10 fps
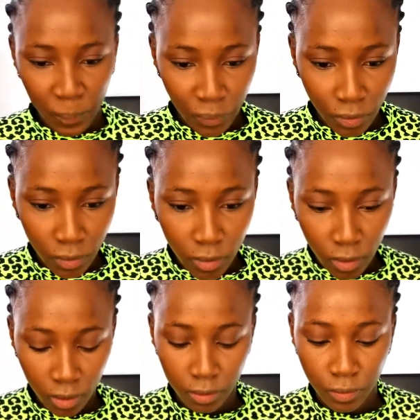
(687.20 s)

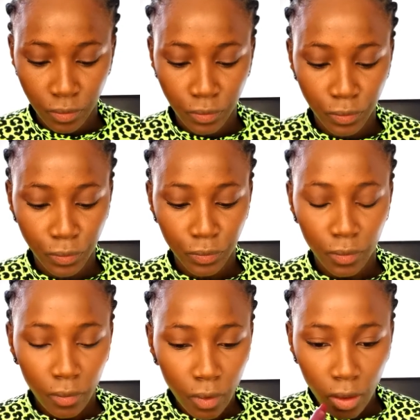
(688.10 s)

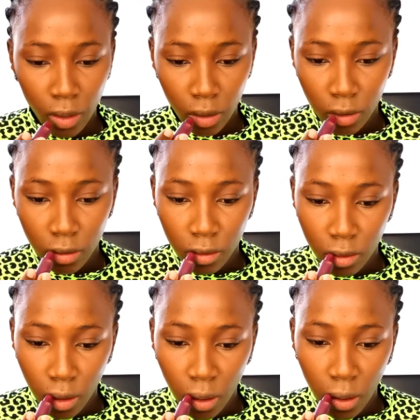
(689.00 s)

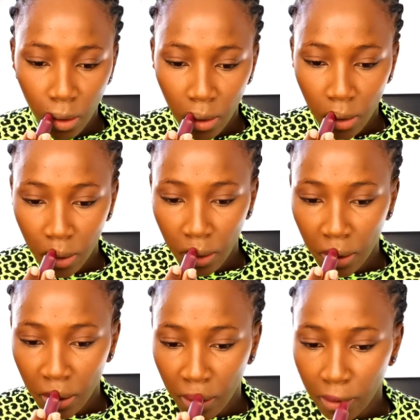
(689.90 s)

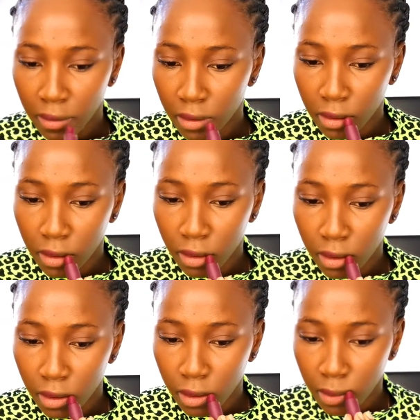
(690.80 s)

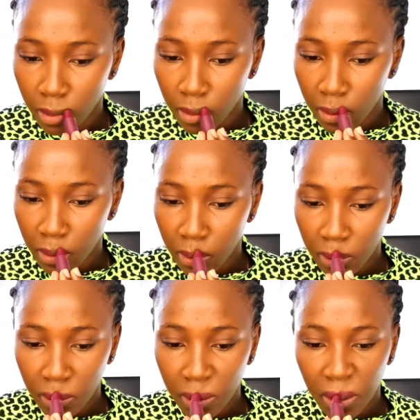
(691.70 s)

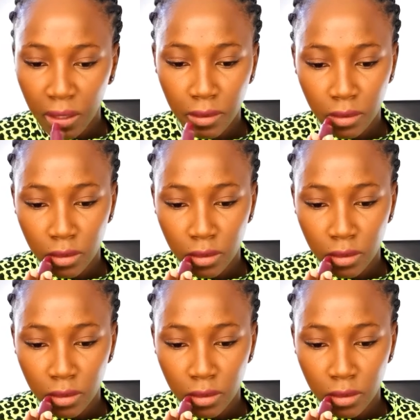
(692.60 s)
No one is speaking in this clip.